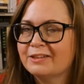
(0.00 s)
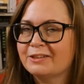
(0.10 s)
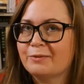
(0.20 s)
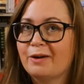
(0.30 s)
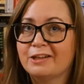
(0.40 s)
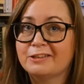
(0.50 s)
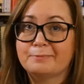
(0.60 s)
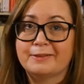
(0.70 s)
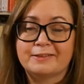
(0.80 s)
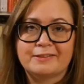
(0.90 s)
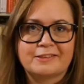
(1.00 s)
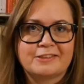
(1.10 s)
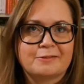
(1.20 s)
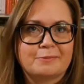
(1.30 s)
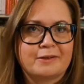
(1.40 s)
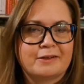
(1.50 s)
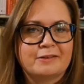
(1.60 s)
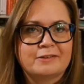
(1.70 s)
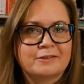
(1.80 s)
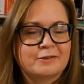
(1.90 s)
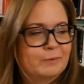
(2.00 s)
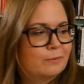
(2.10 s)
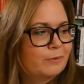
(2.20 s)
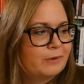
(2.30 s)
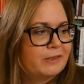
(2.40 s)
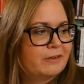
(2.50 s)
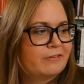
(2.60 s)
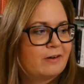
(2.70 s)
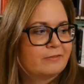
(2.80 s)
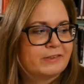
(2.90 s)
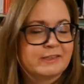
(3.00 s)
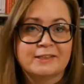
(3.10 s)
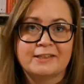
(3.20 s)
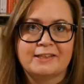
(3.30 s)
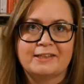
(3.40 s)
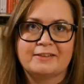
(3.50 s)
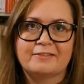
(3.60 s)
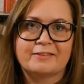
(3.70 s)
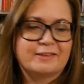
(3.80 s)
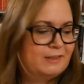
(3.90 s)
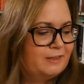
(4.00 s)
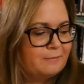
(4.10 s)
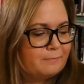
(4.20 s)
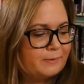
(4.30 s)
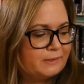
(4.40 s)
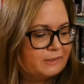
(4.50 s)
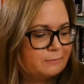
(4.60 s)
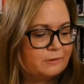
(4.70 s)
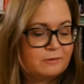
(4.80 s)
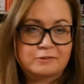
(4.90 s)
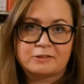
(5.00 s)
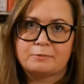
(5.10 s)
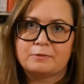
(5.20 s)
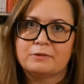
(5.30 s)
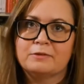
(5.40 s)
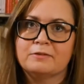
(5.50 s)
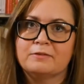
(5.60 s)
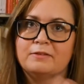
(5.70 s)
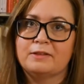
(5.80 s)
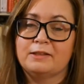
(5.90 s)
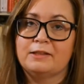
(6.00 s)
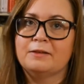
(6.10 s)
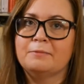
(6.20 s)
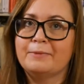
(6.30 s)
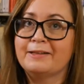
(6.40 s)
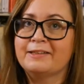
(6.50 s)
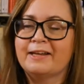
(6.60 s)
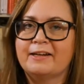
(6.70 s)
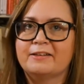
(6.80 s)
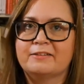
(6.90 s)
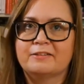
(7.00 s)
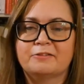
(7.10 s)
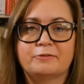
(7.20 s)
so I spent a summer walking around in Benjamin Constable, the main character's